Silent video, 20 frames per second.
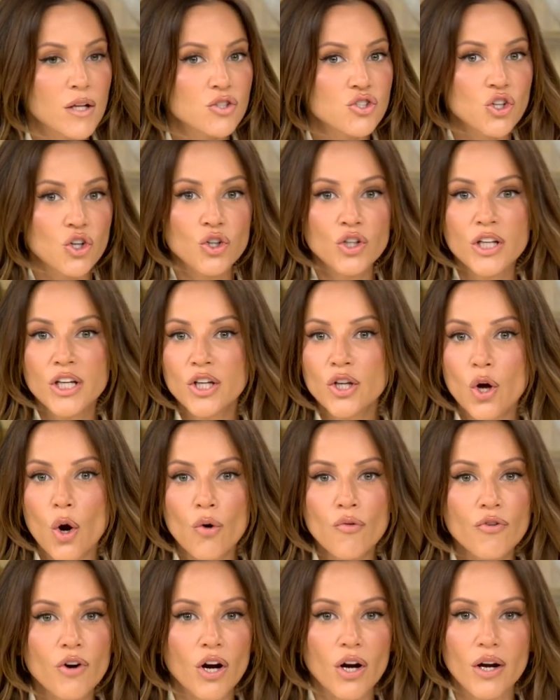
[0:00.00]
turning it
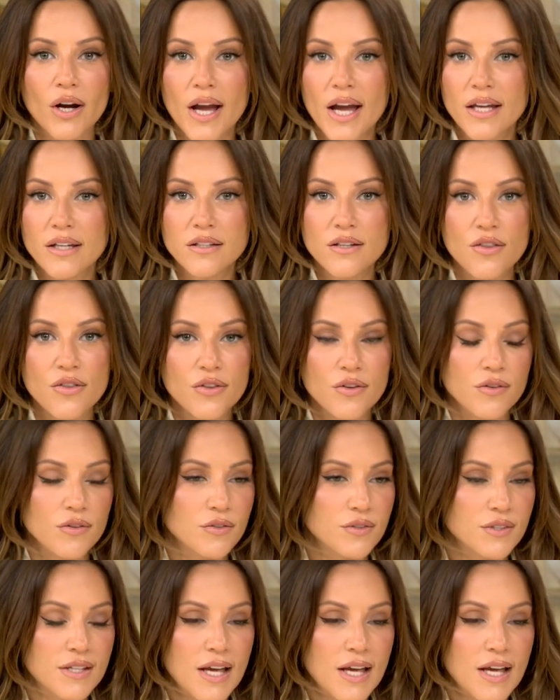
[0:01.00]
over and